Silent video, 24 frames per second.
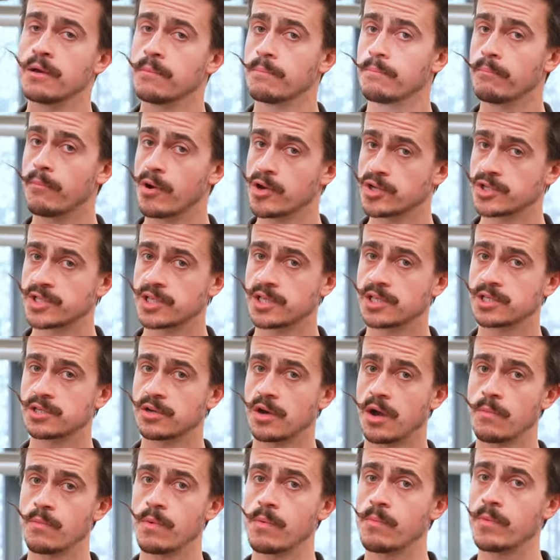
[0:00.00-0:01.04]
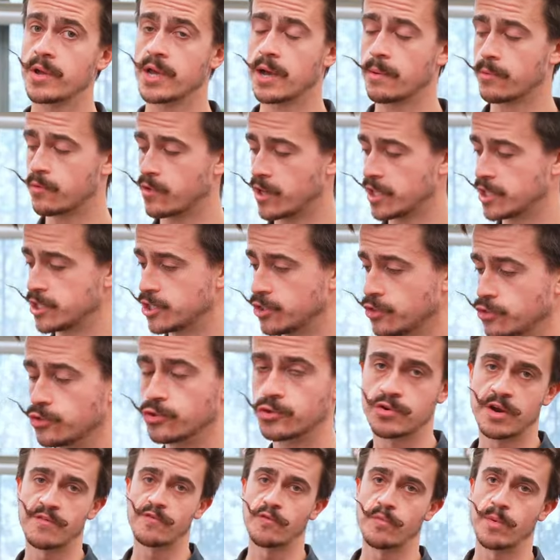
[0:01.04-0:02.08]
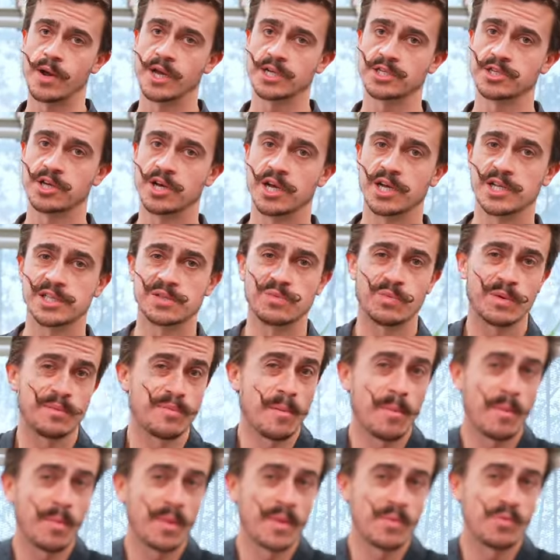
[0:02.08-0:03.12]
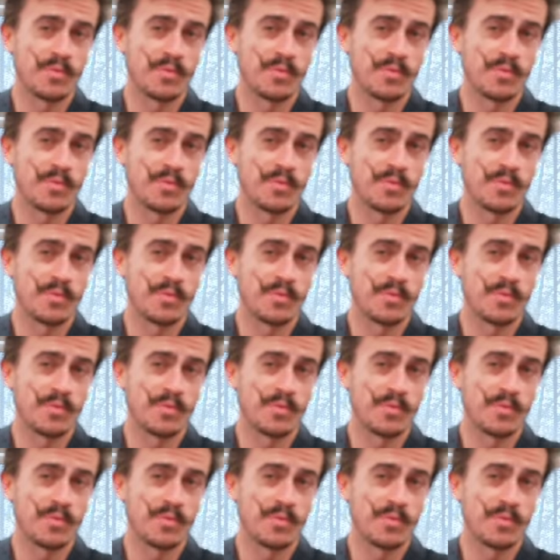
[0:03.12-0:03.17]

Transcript: Most of the time when we upgrade to gravel bike tires, we probably